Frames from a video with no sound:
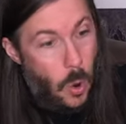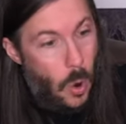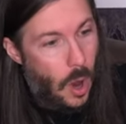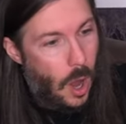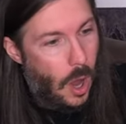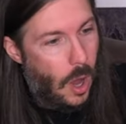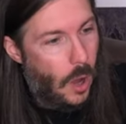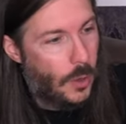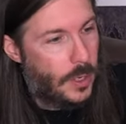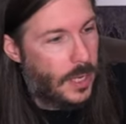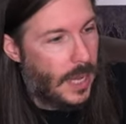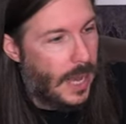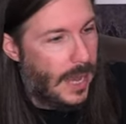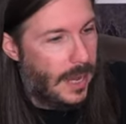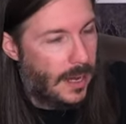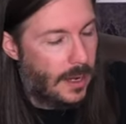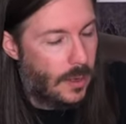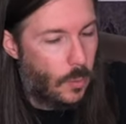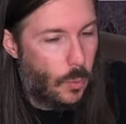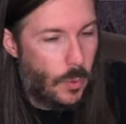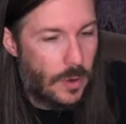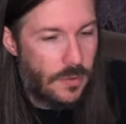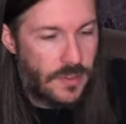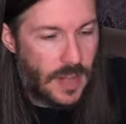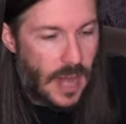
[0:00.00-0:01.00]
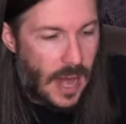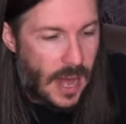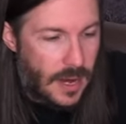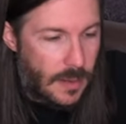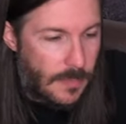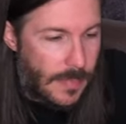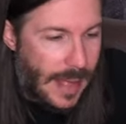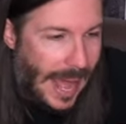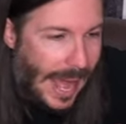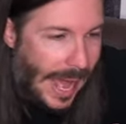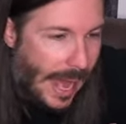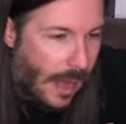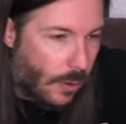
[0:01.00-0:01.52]
Okay, we've got
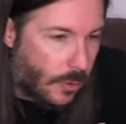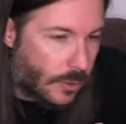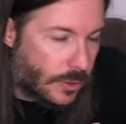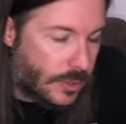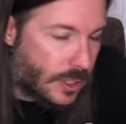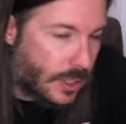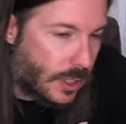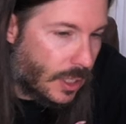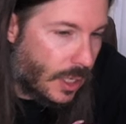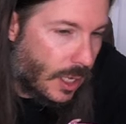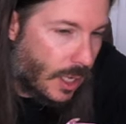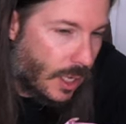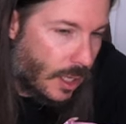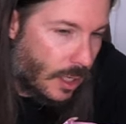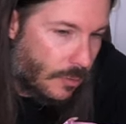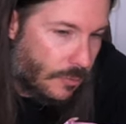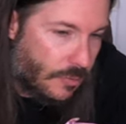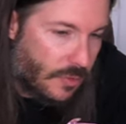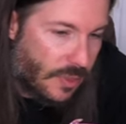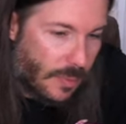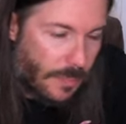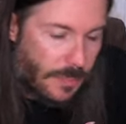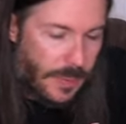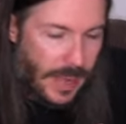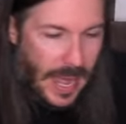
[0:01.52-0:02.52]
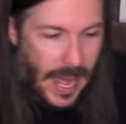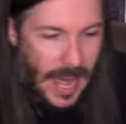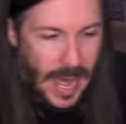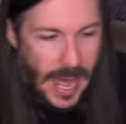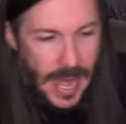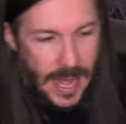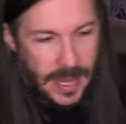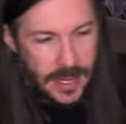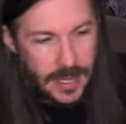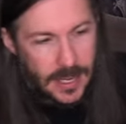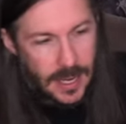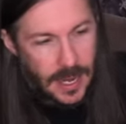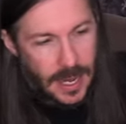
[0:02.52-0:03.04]
him out of the
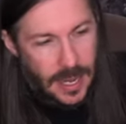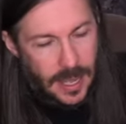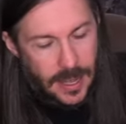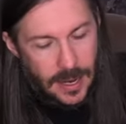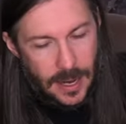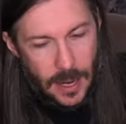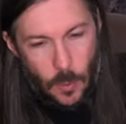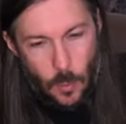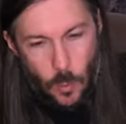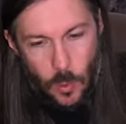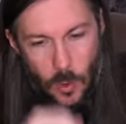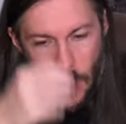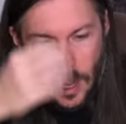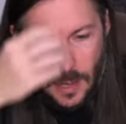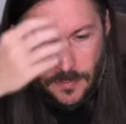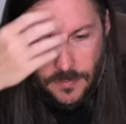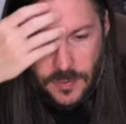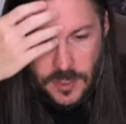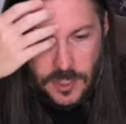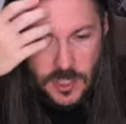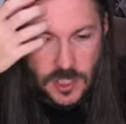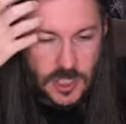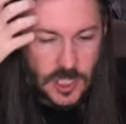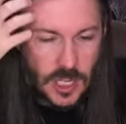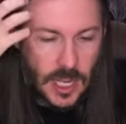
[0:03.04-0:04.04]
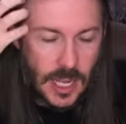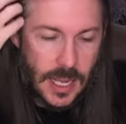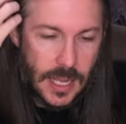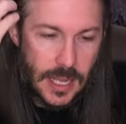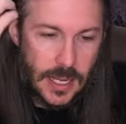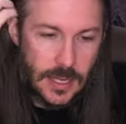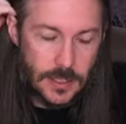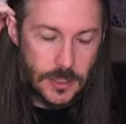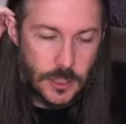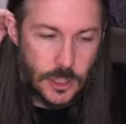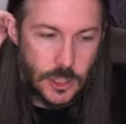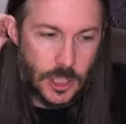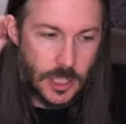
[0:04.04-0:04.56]
pack, and I will have to
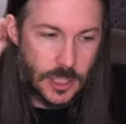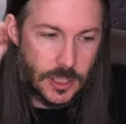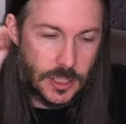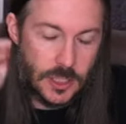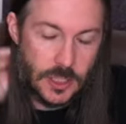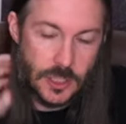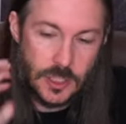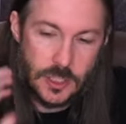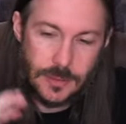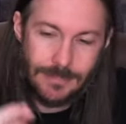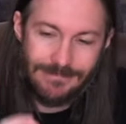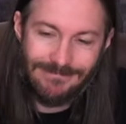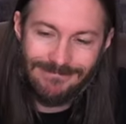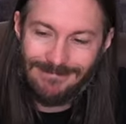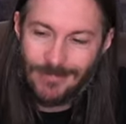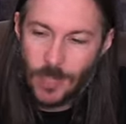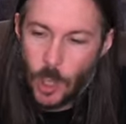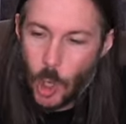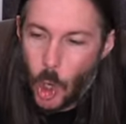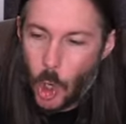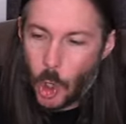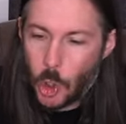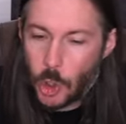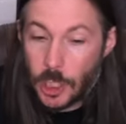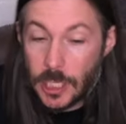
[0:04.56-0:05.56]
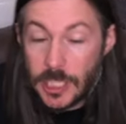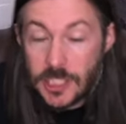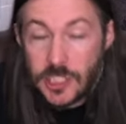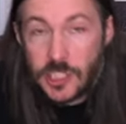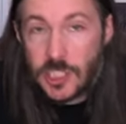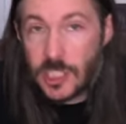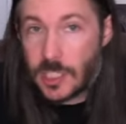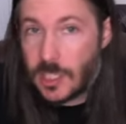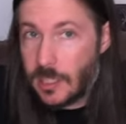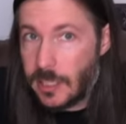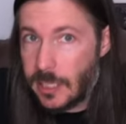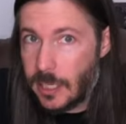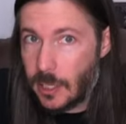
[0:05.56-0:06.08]
say, just
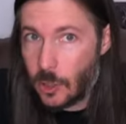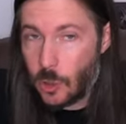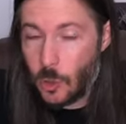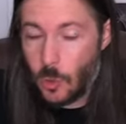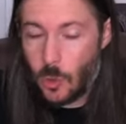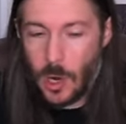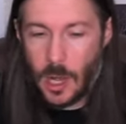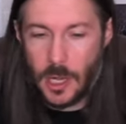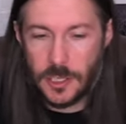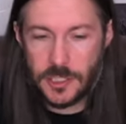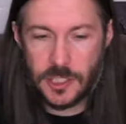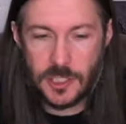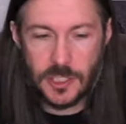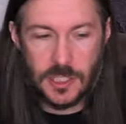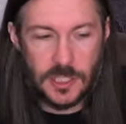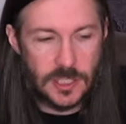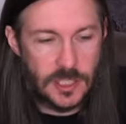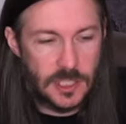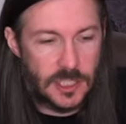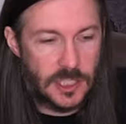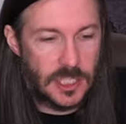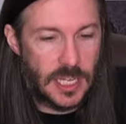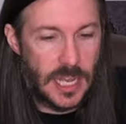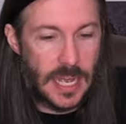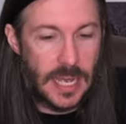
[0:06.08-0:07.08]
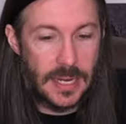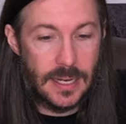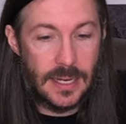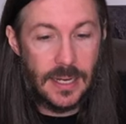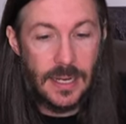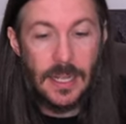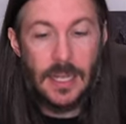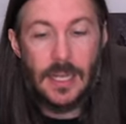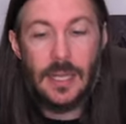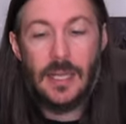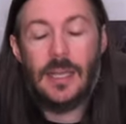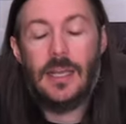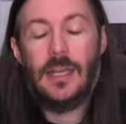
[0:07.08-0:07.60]
holistically across this set,
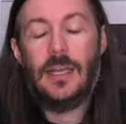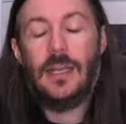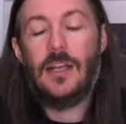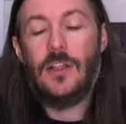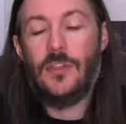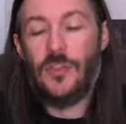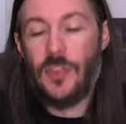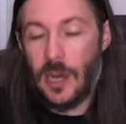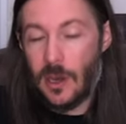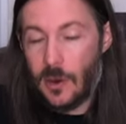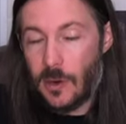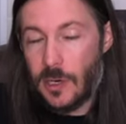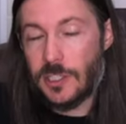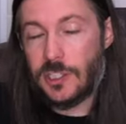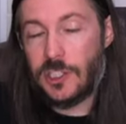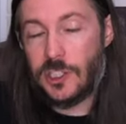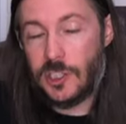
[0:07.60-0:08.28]
there is